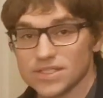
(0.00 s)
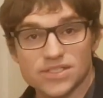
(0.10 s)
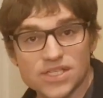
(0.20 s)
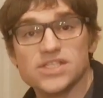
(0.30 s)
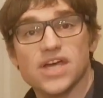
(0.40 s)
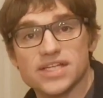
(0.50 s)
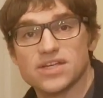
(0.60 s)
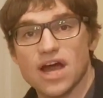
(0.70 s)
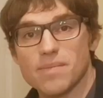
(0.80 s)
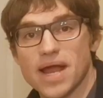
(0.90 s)
Since that
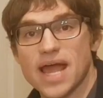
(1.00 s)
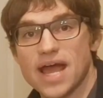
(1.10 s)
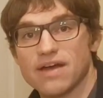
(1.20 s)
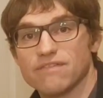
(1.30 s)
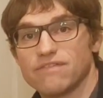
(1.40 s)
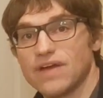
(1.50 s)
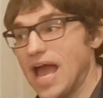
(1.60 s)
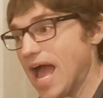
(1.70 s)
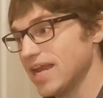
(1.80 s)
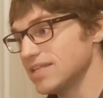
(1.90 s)
time, I have
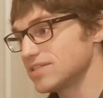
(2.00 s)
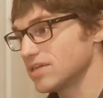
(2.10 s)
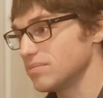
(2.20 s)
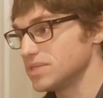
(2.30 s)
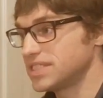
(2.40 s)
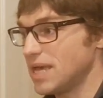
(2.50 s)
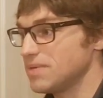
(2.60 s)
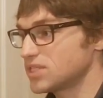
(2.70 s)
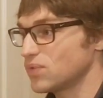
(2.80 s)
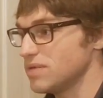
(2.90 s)
added some
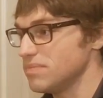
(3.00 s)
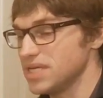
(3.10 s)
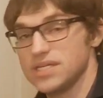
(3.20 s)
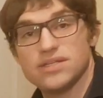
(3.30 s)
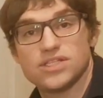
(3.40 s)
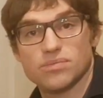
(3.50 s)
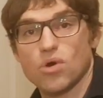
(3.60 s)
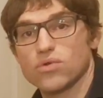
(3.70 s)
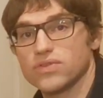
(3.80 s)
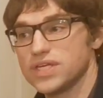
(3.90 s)
semi-sweet mead to
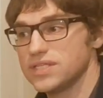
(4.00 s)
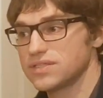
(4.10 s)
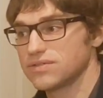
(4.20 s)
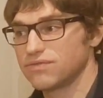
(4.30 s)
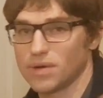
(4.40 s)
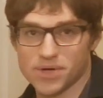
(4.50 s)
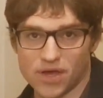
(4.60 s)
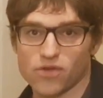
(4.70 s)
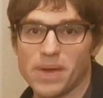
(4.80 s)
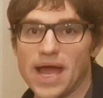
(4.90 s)
both of these from
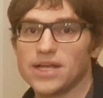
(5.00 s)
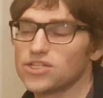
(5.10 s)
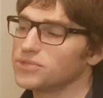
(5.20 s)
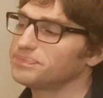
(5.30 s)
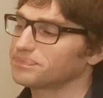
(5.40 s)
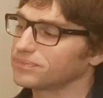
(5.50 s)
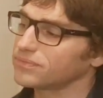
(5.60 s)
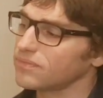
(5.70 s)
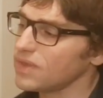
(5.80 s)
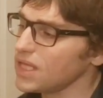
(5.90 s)
another batch
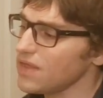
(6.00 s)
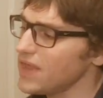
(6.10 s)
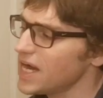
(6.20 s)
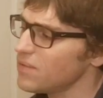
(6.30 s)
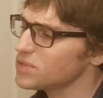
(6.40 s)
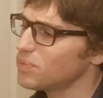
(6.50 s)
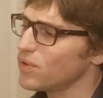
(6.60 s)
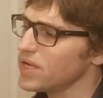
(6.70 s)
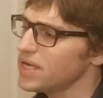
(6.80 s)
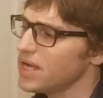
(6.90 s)
that I was
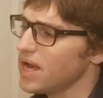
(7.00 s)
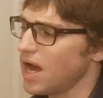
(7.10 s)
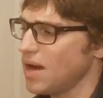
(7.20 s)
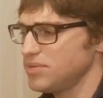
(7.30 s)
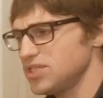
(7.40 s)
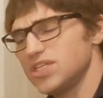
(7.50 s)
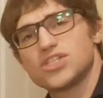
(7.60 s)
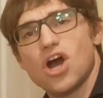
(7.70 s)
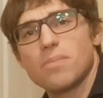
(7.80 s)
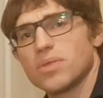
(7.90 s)
brewing, just to
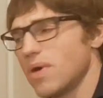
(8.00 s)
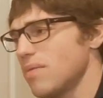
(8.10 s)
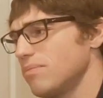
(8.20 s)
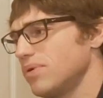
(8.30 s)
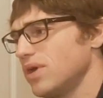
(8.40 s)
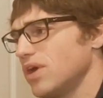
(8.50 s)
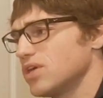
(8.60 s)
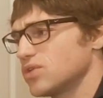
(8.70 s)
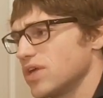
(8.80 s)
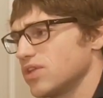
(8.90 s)
top them up
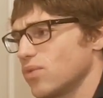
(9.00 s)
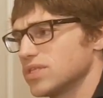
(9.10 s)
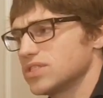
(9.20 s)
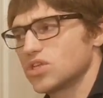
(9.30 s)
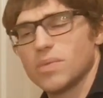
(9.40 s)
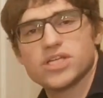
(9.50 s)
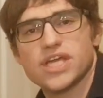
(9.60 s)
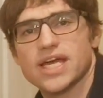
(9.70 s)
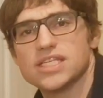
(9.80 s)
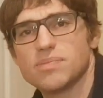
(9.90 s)
so that there wasn't so
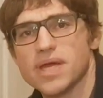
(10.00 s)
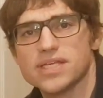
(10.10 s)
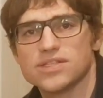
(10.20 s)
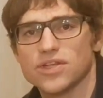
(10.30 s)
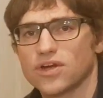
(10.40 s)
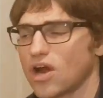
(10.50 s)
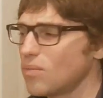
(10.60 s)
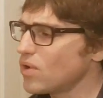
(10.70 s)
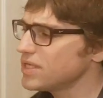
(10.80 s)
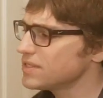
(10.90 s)
much headspace in the
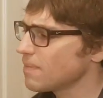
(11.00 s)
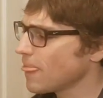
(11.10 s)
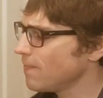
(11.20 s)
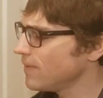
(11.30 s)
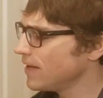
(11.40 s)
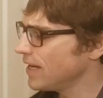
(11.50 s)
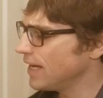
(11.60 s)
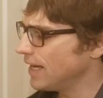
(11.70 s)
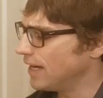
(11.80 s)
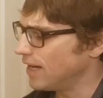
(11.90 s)
carboys
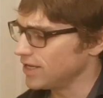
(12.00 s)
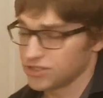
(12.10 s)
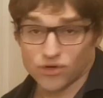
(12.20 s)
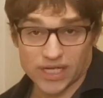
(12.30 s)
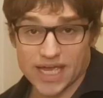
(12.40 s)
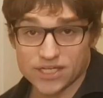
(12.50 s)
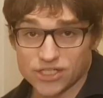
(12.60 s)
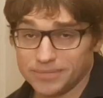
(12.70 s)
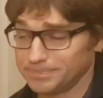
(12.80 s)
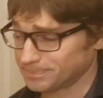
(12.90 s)
during
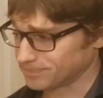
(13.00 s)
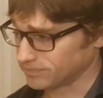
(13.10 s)
aging.